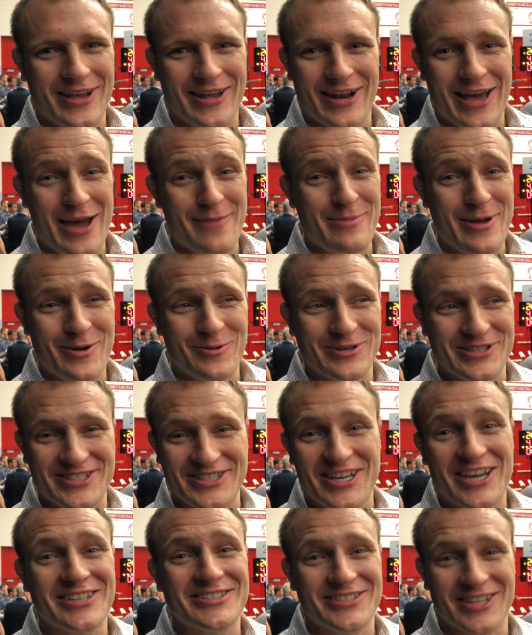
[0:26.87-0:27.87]
and IB was
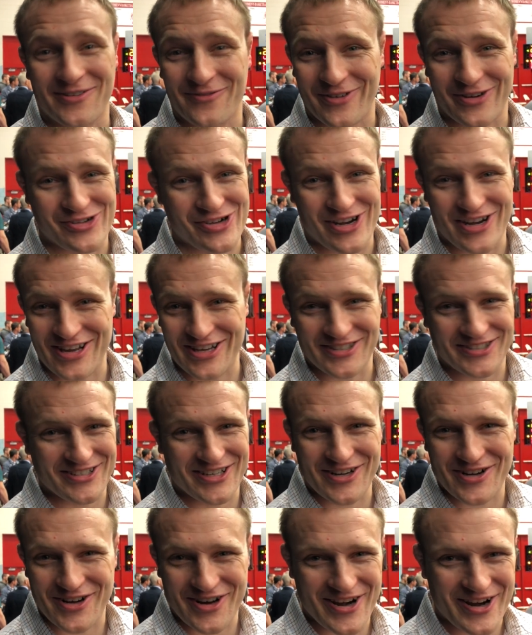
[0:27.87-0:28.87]
sixth in Virginia's
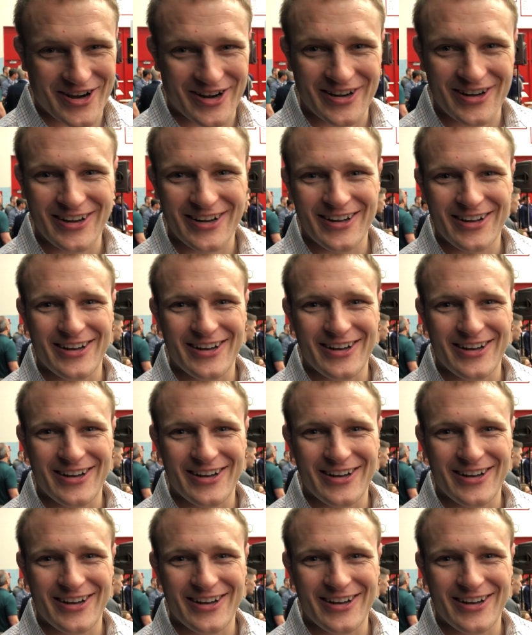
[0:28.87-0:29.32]
senior year.